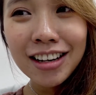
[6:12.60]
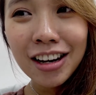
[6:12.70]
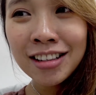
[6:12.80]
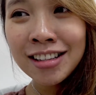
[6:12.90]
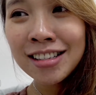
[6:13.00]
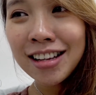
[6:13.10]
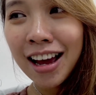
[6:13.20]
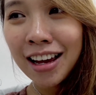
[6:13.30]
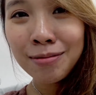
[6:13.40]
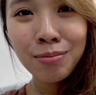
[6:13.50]
On the
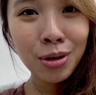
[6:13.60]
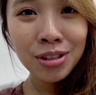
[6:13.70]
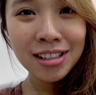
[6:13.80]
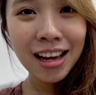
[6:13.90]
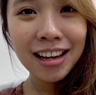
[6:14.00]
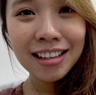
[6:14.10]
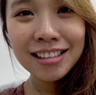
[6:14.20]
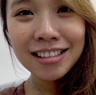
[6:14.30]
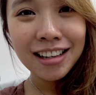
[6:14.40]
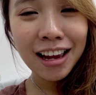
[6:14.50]
side, both
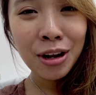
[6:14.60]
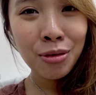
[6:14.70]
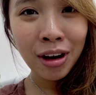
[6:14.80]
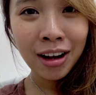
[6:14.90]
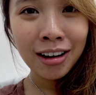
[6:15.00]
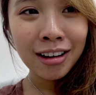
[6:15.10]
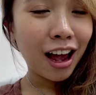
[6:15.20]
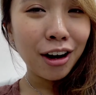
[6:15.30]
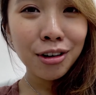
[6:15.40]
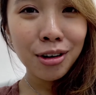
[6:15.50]
sides, anywhere.
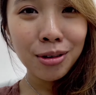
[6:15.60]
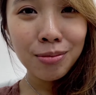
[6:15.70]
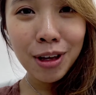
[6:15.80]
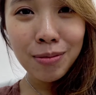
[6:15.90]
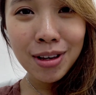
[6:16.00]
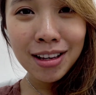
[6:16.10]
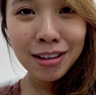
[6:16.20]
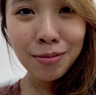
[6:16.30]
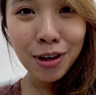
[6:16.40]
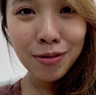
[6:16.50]
I don't know, maybe
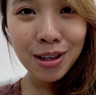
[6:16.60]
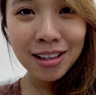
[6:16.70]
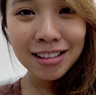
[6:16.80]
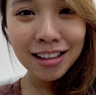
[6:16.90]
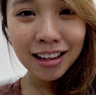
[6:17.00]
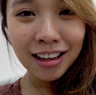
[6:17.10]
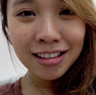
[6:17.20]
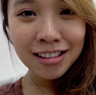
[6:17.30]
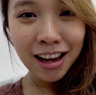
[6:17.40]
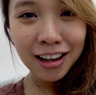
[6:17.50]
the baby is like
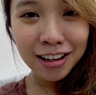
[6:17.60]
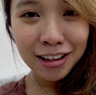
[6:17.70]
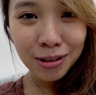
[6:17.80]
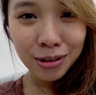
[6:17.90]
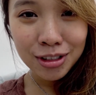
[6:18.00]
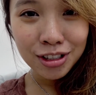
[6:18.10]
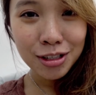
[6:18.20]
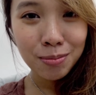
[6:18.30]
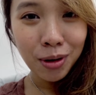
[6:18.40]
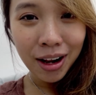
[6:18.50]
excited or
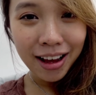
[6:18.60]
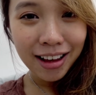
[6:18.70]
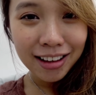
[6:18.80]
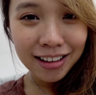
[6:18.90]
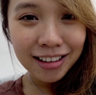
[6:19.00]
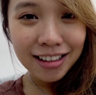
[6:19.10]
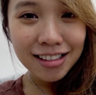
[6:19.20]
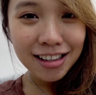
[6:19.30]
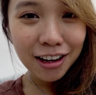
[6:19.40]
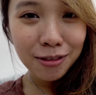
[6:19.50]
just playing
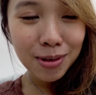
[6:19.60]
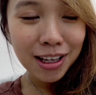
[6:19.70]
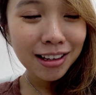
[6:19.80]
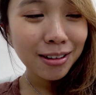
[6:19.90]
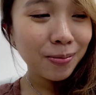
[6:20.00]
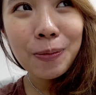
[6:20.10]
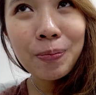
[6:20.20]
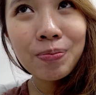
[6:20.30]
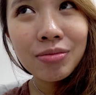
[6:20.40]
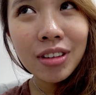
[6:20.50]
inside of me.
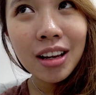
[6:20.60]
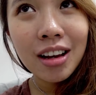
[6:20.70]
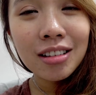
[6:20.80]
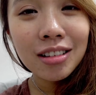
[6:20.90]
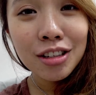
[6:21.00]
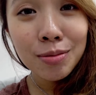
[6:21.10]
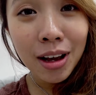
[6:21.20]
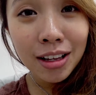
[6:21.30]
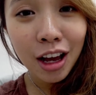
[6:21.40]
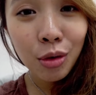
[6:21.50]
This
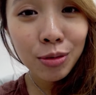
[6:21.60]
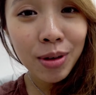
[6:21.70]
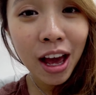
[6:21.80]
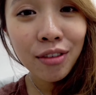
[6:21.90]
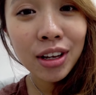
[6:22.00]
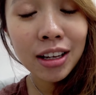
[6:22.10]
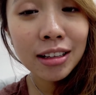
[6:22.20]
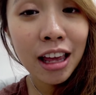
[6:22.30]
month, I will be having an